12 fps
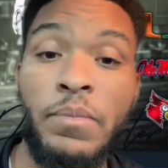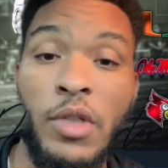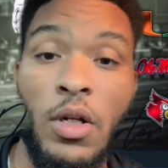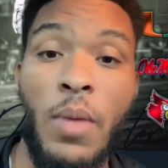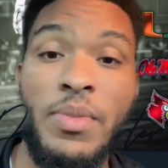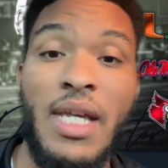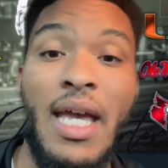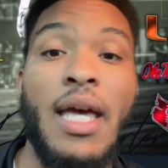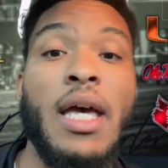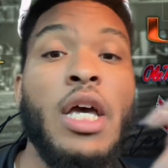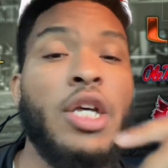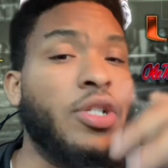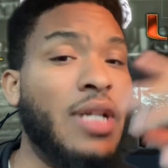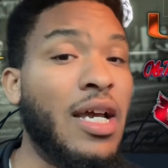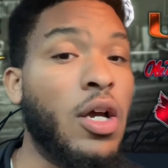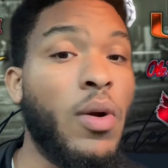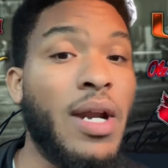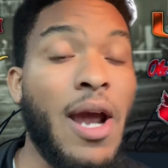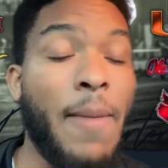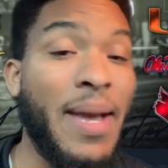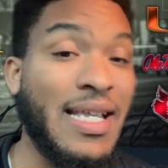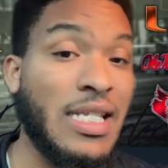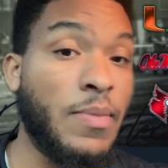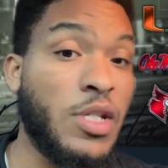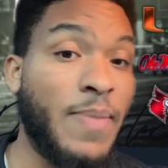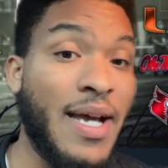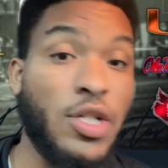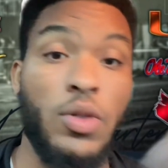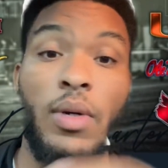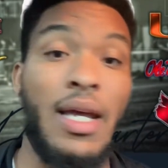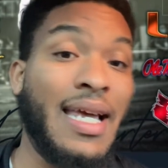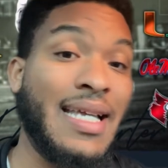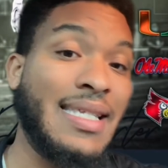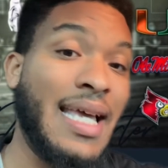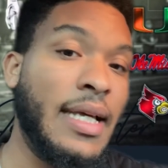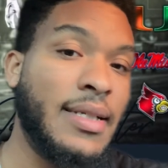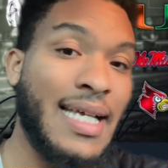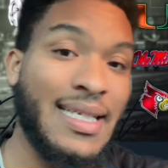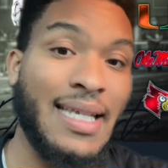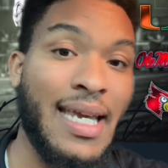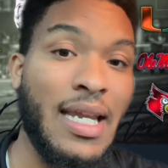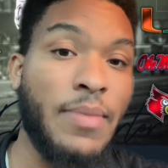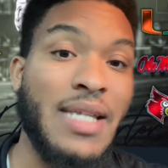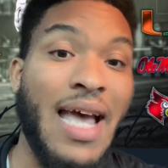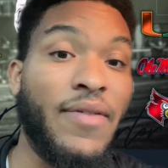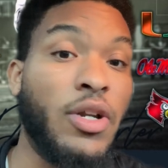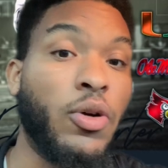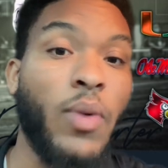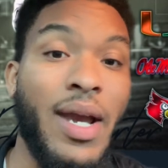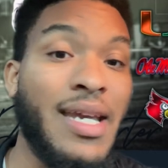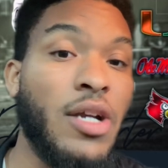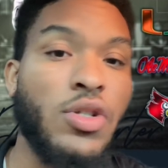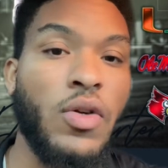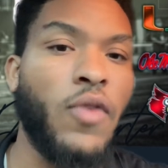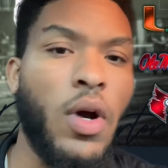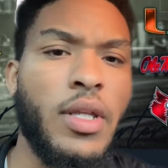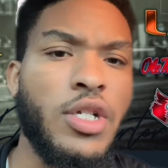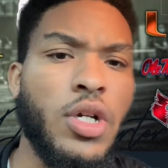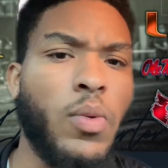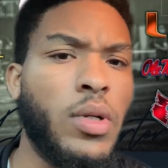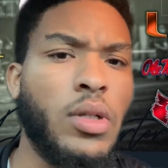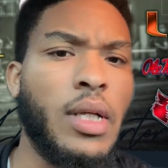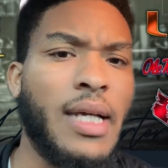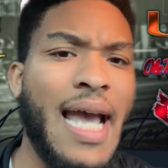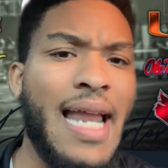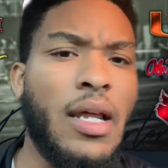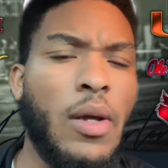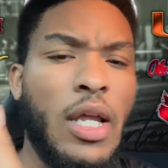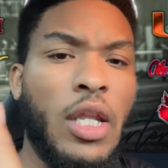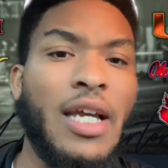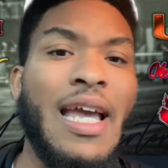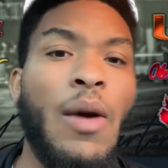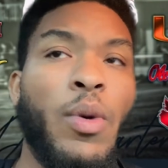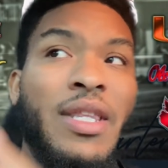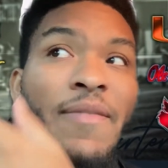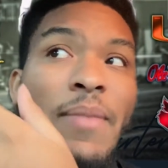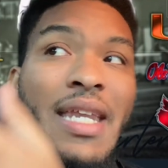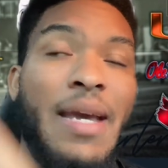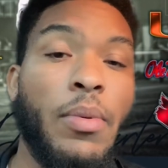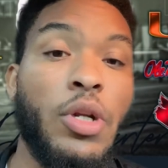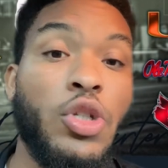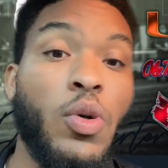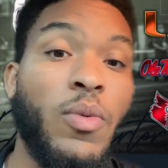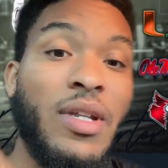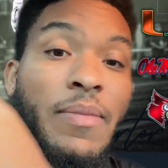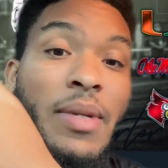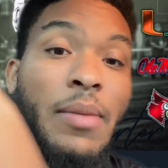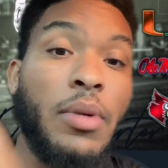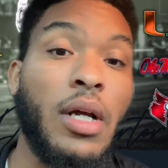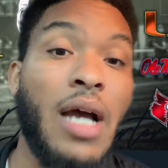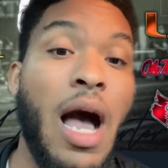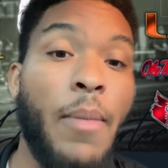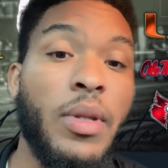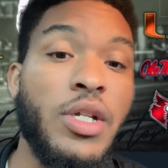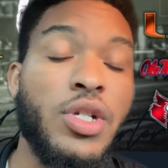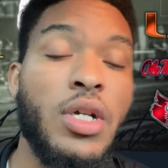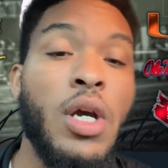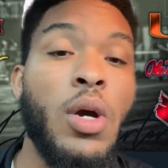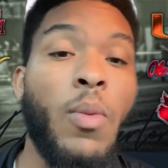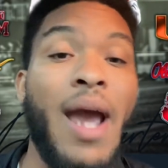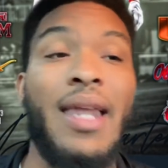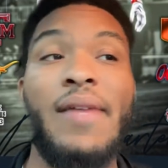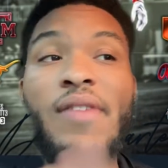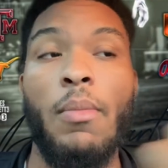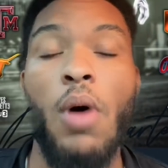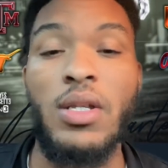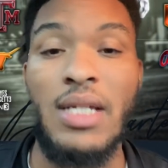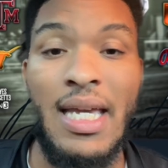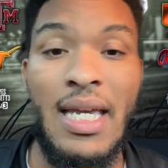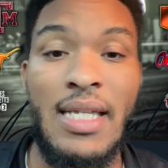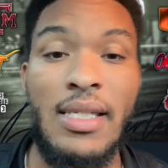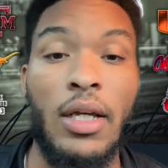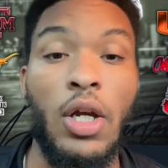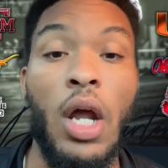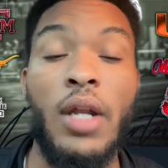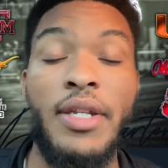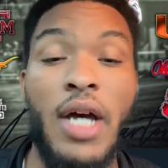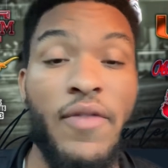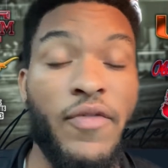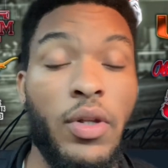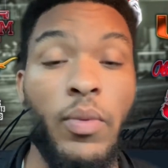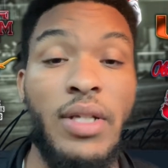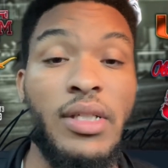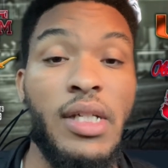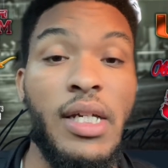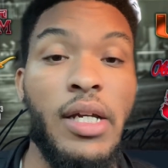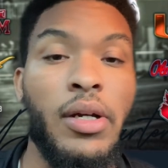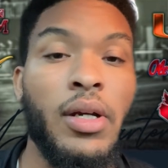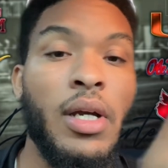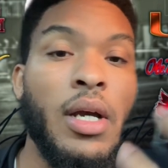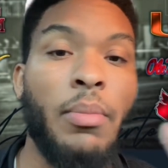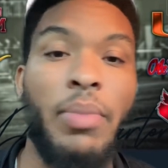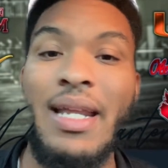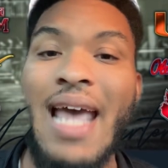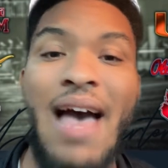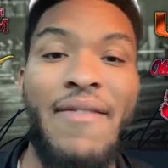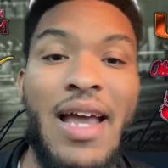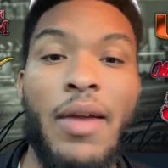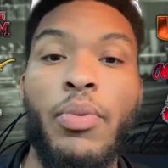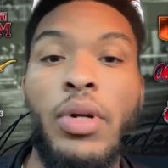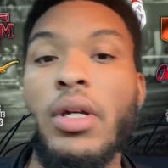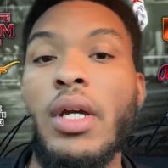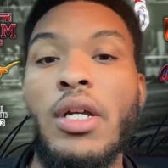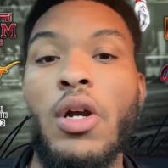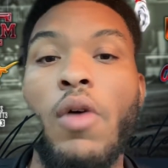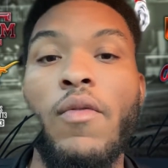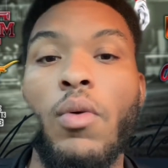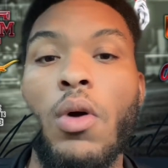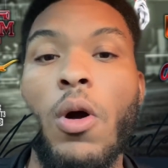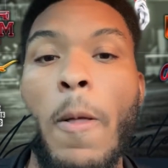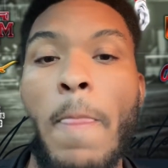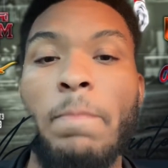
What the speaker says: You know what I'm saying? So they go there and make something special. And like I said, Texas A&M's having a great year so far this year when you look at it and look at what they've been able to do and what they've been able to accomplish, right? Le'Veon Moss is done for the rest of the year, but they have had a pretty good year overall.